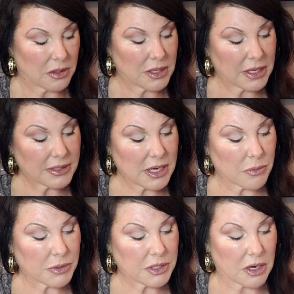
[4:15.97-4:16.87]
The next thing
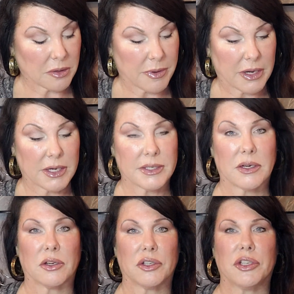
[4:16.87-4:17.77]
I want to talk about is
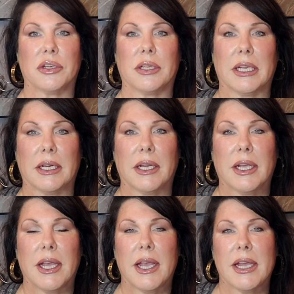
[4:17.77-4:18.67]
Argireline,
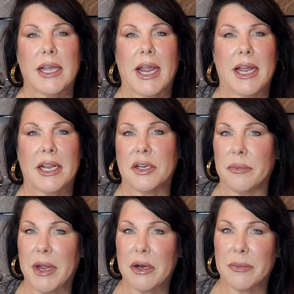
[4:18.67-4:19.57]
and you
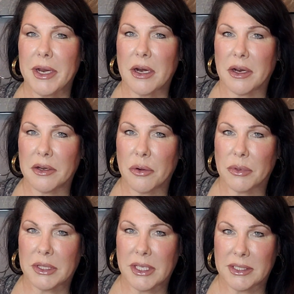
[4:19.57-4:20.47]
may or may not know
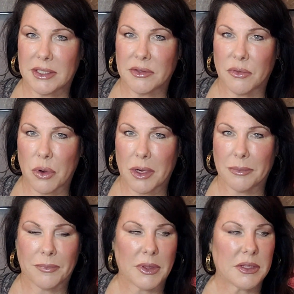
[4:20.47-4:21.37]
what this is for.
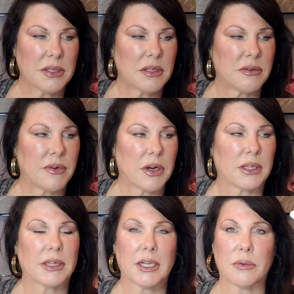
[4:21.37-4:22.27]
This is a very
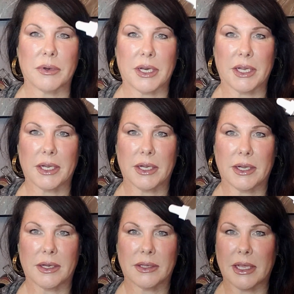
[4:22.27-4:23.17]
liquidy,
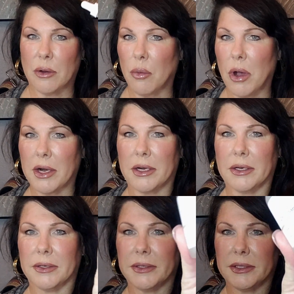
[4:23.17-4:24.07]
like
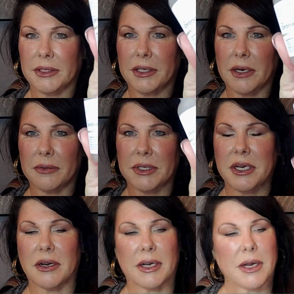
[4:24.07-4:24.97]
water. You can almost
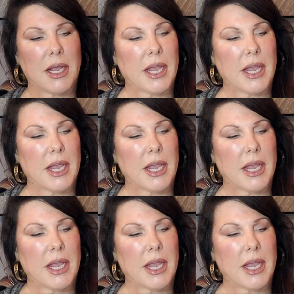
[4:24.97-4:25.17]
hear it.